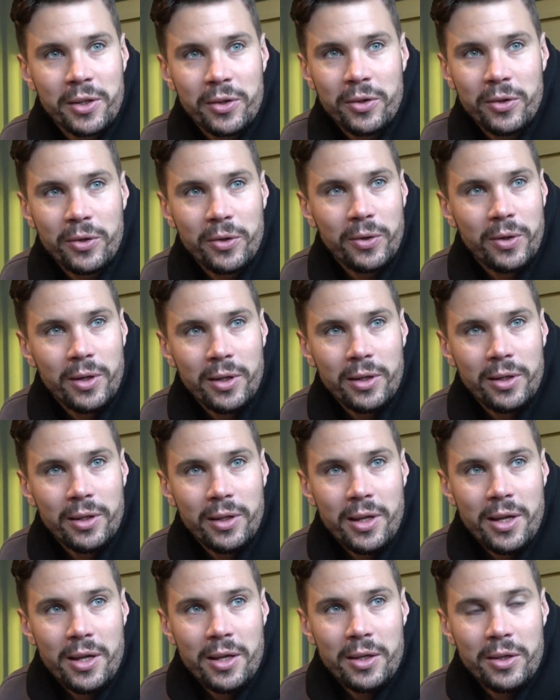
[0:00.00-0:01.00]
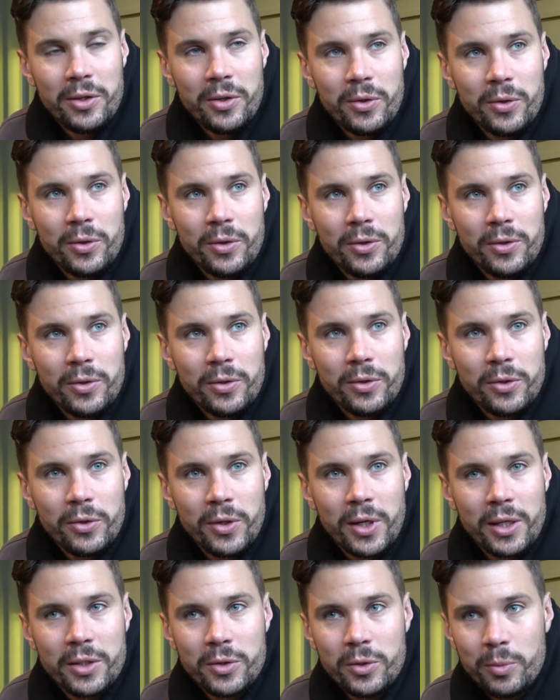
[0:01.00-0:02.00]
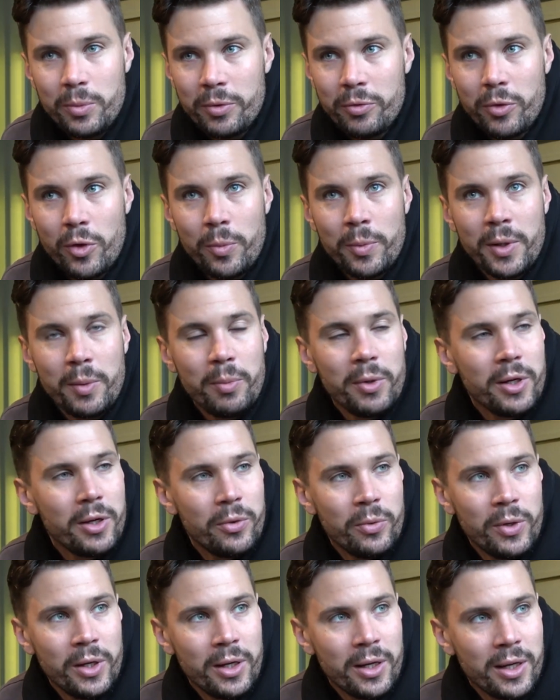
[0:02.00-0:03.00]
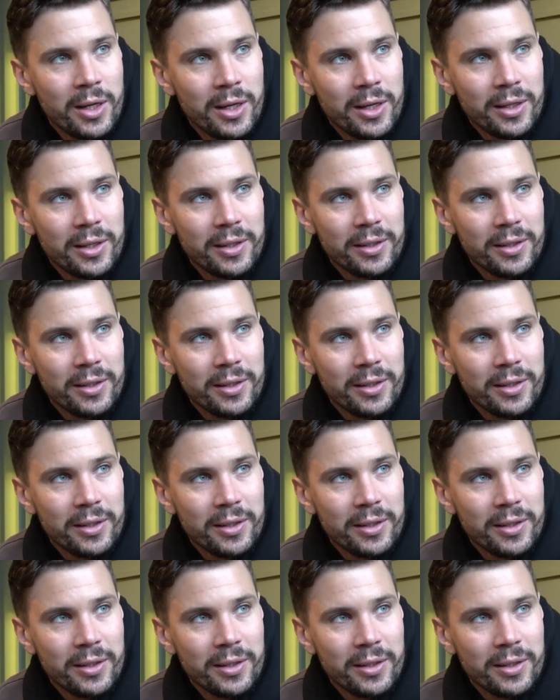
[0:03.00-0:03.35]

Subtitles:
you get to perform in a big arena.